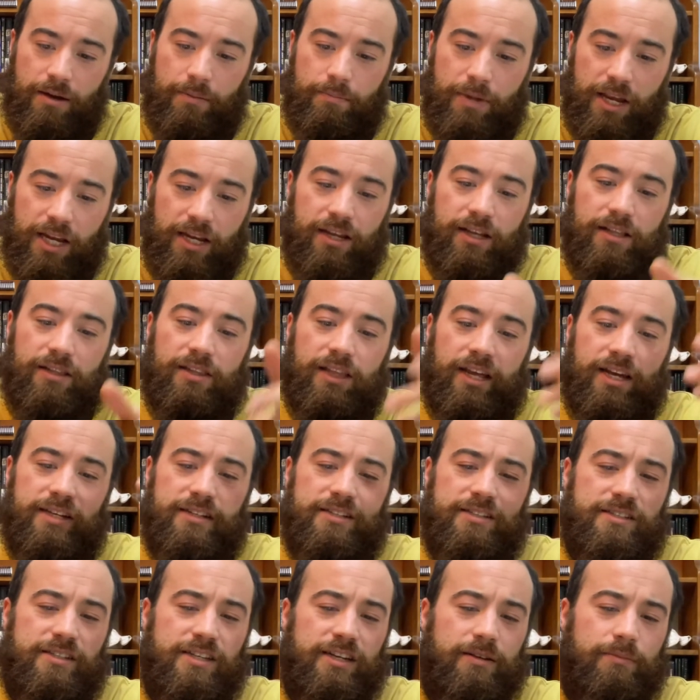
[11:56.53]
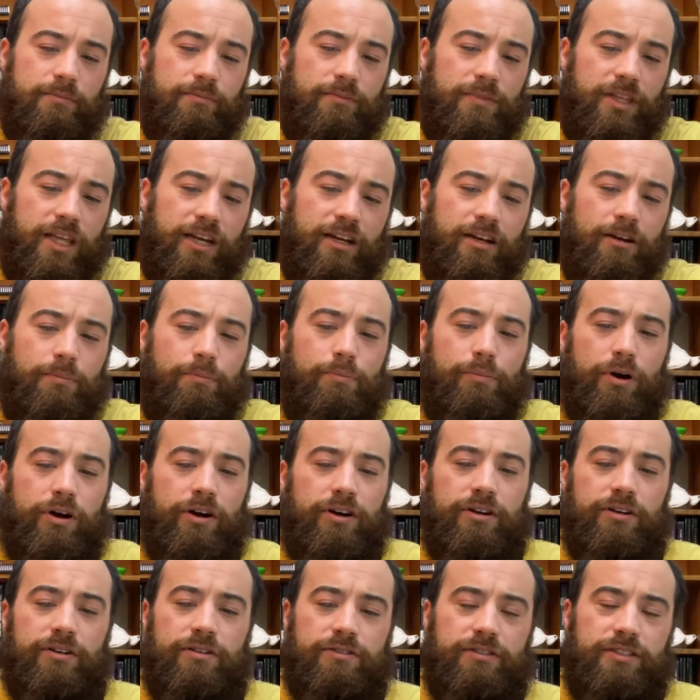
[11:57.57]
making light seem like a
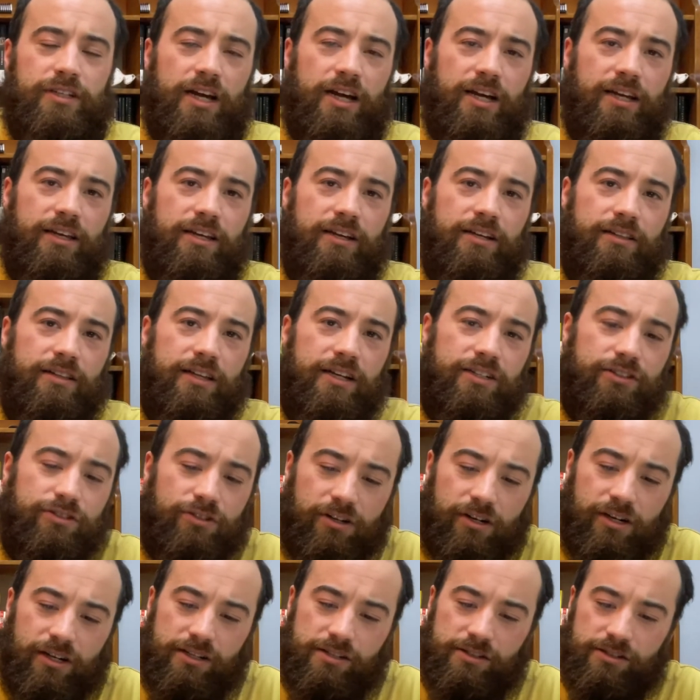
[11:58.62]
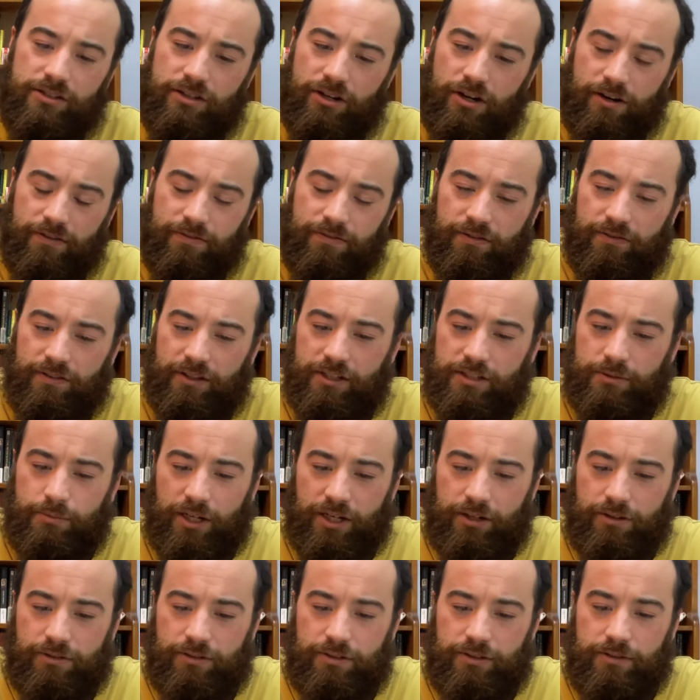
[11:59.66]
particle knocking electrons of these
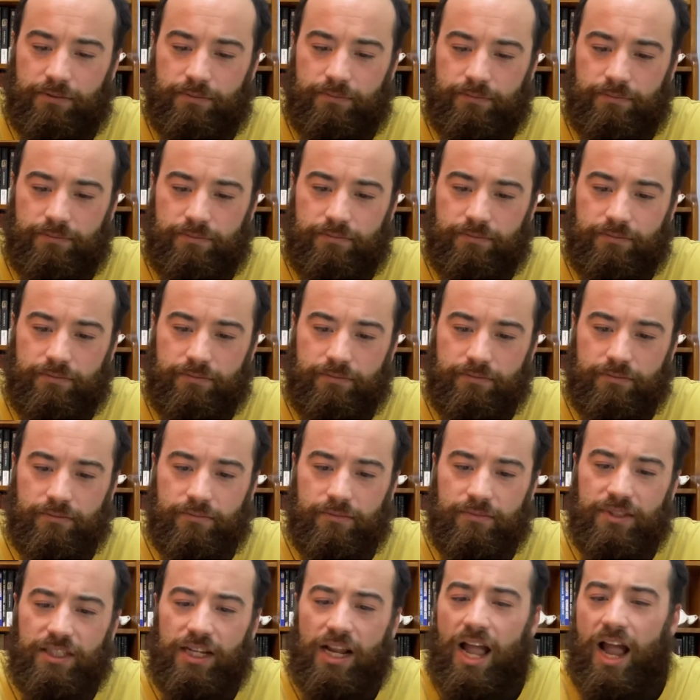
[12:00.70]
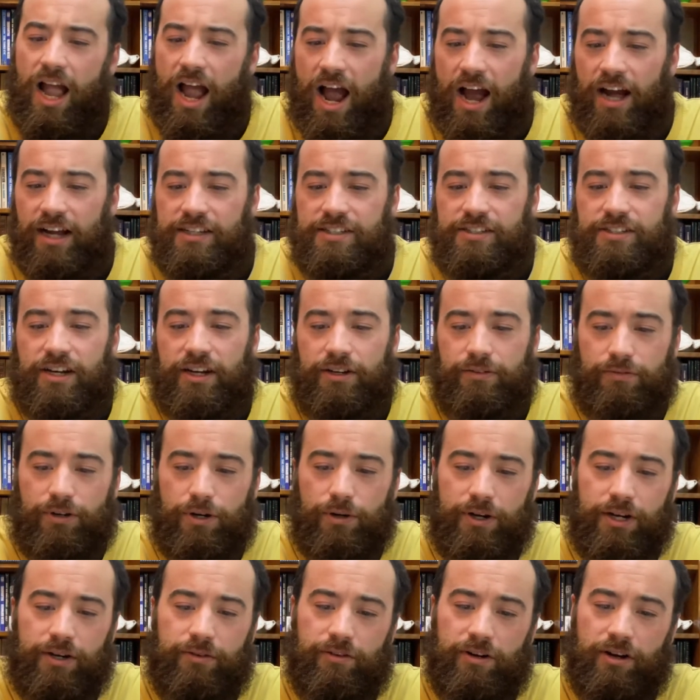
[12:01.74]
metals. Einstein
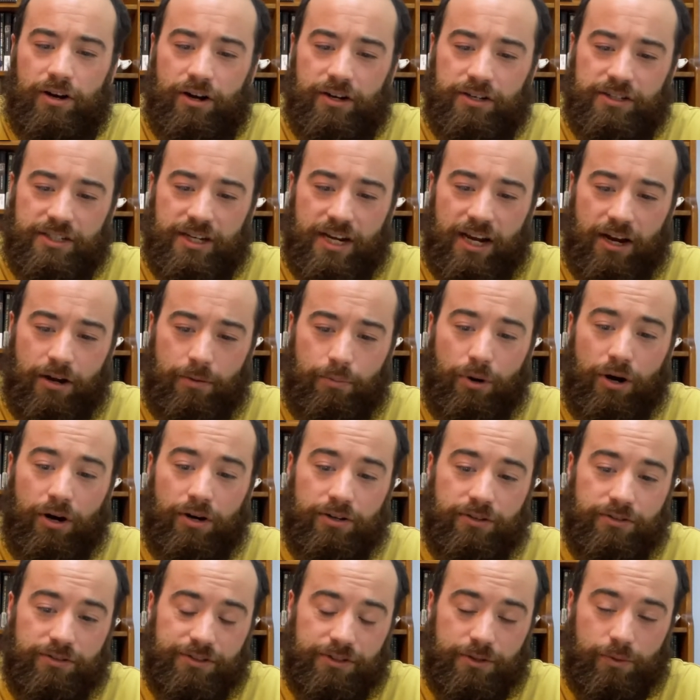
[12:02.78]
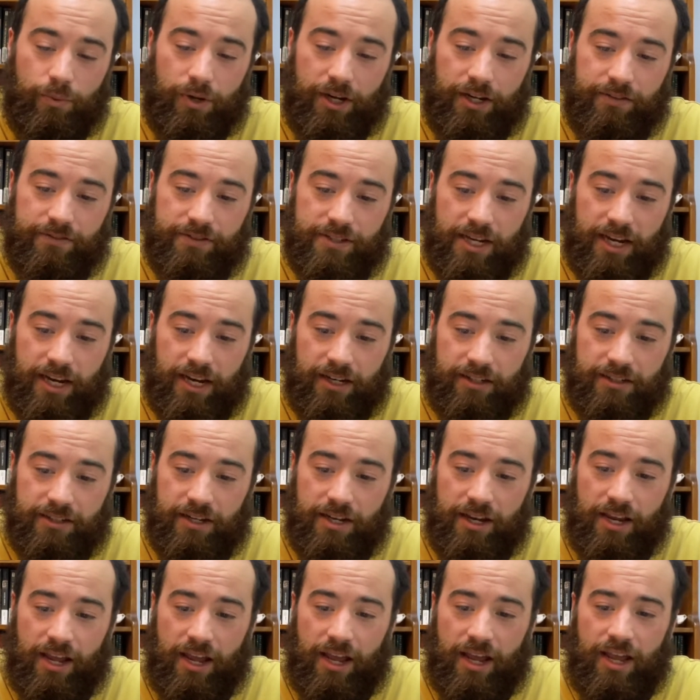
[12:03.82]
wrote in regards to how particles and waves act,
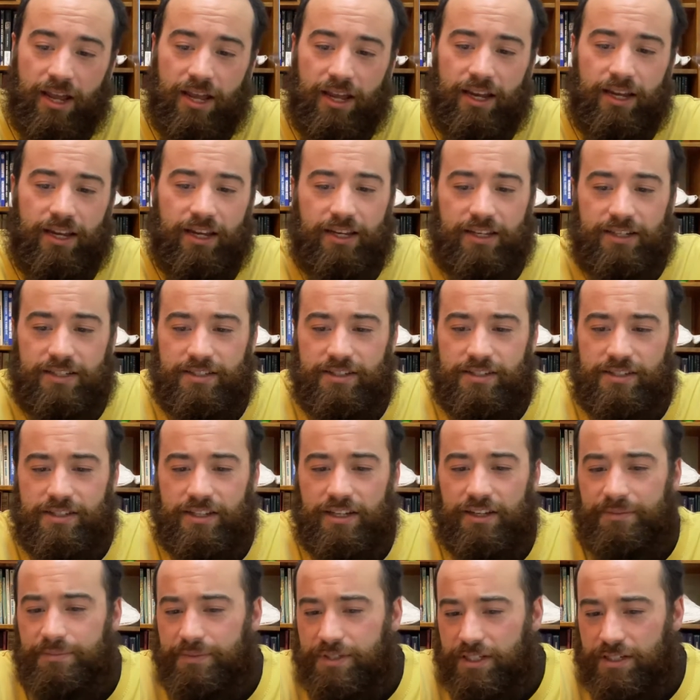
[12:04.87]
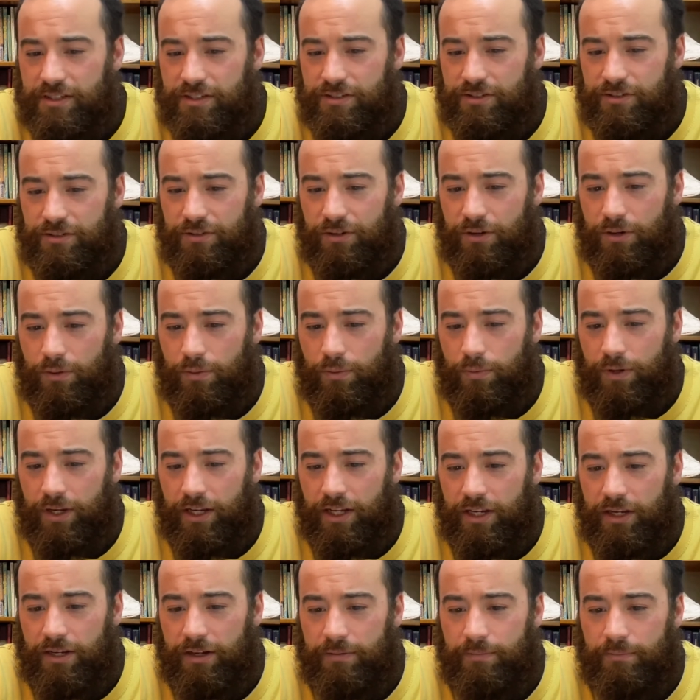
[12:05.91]
"It seems as though
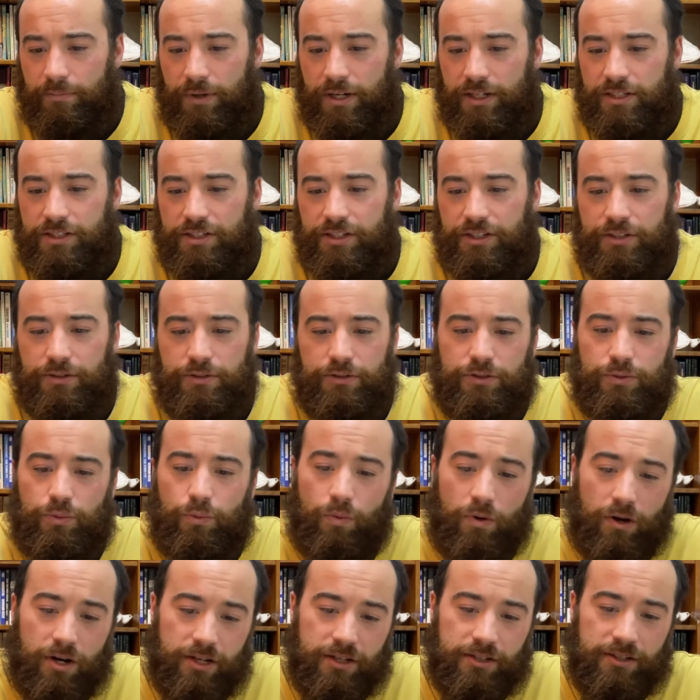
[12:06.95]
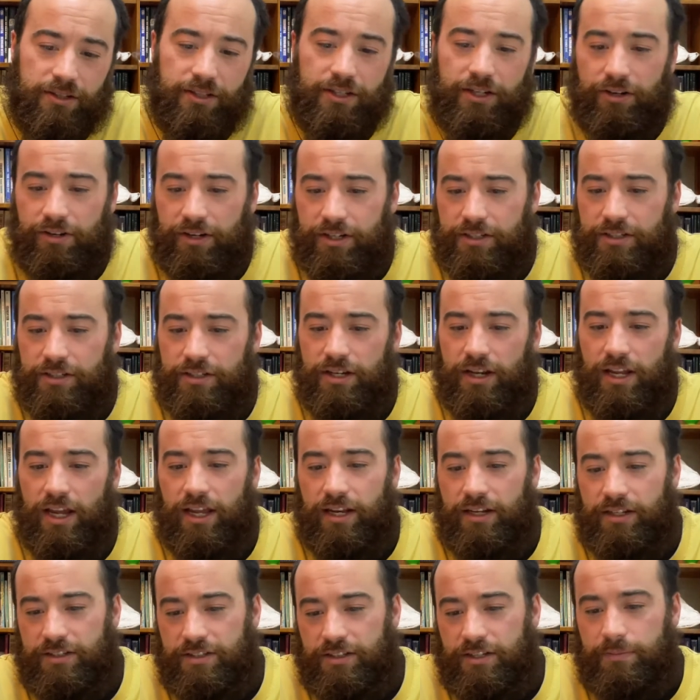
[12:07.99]
we must use one theory
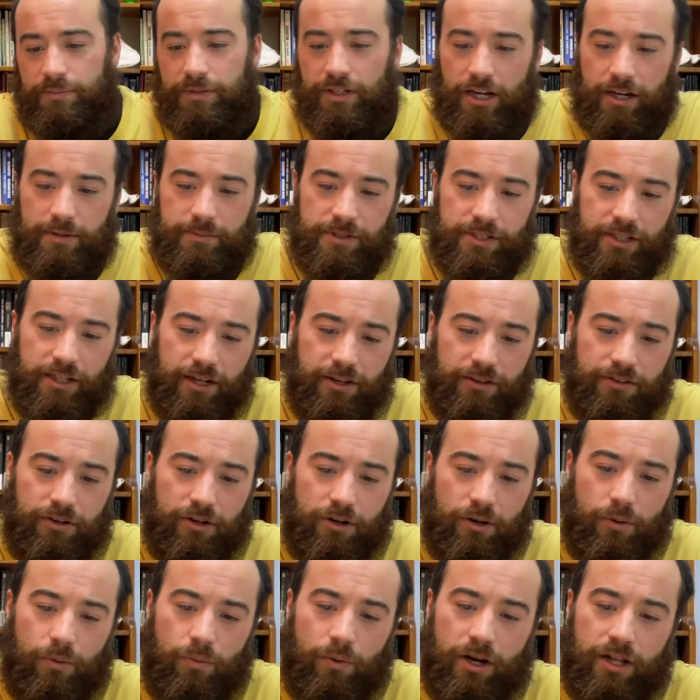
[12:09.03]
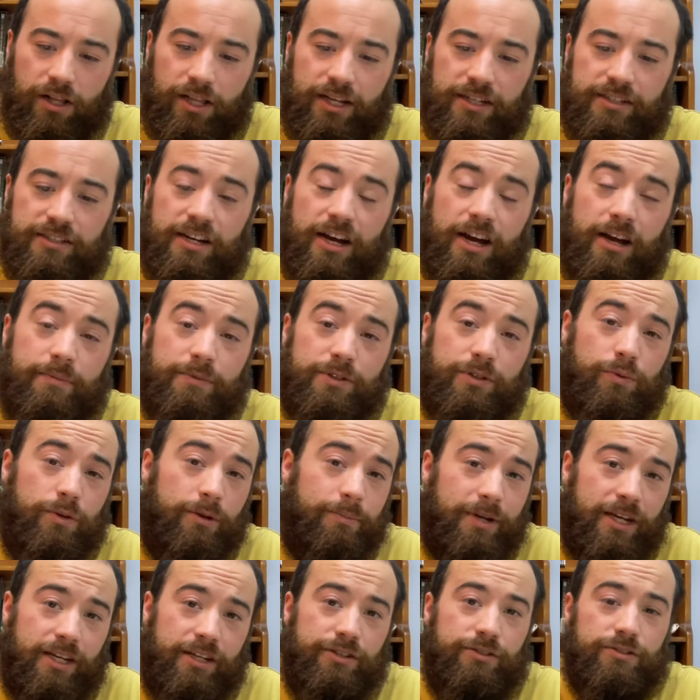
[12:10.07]
and sometimes the other, while at times
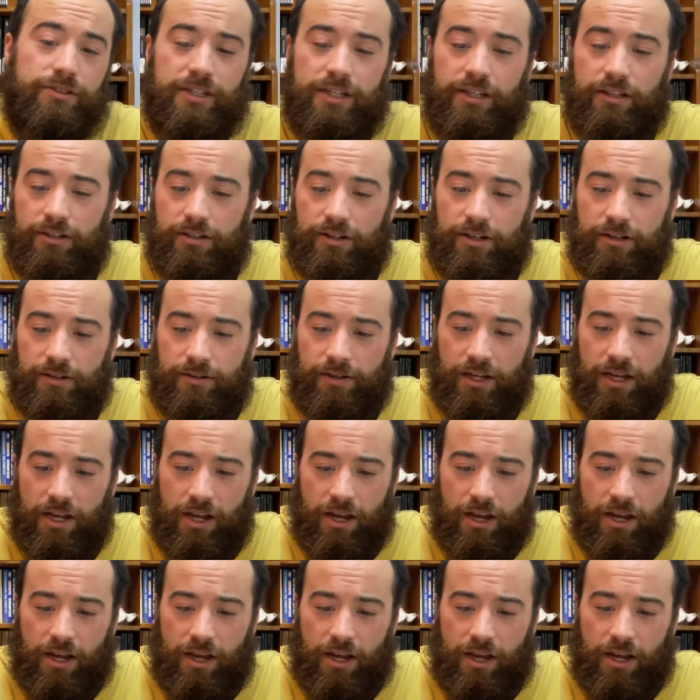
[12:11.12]
we may use either.